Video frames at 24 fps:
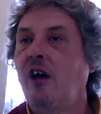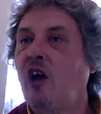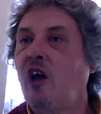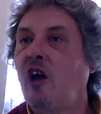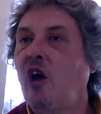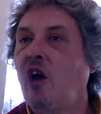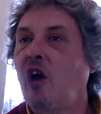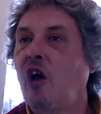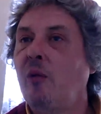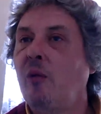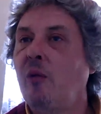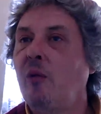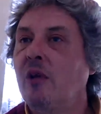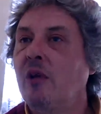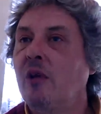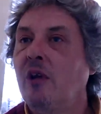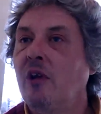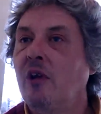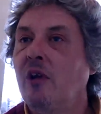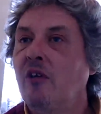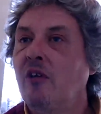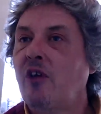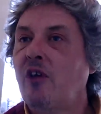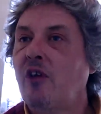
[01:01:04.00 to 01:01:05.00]

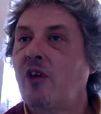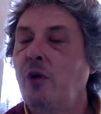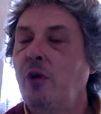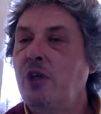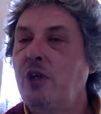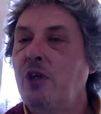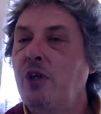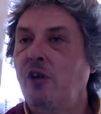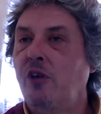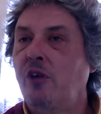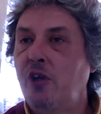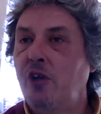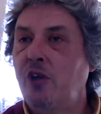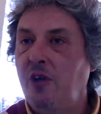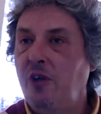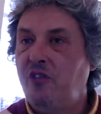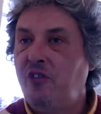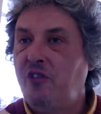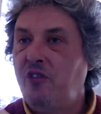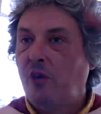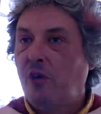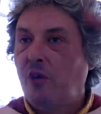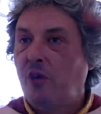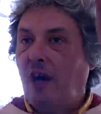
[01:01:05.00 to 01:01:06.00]
transpose that in your
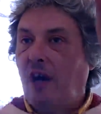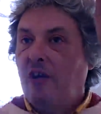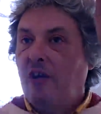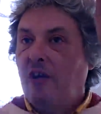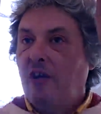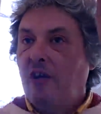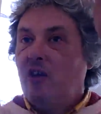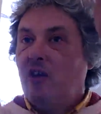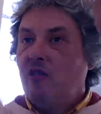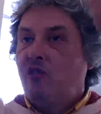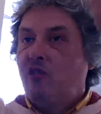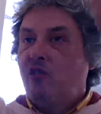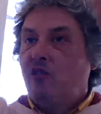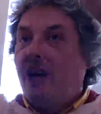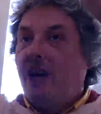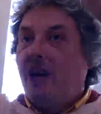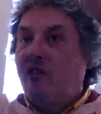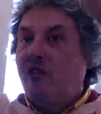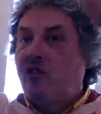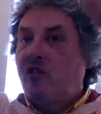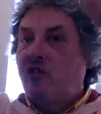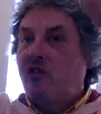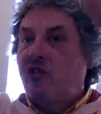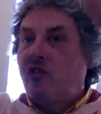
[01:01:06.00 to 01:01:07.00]
mind to
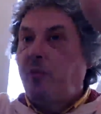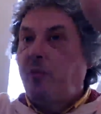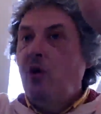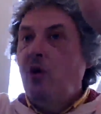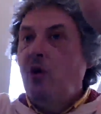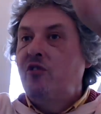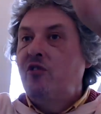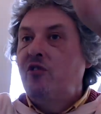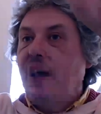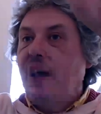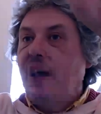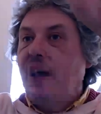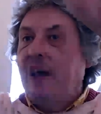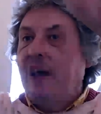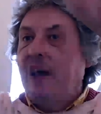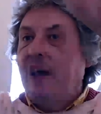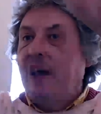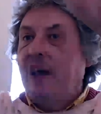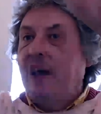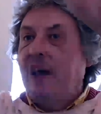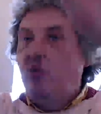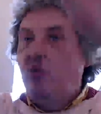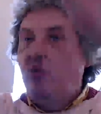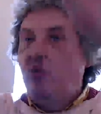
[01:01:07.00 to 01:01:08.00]
understand
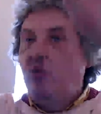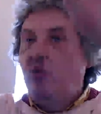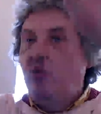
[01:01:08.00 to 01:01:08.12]
that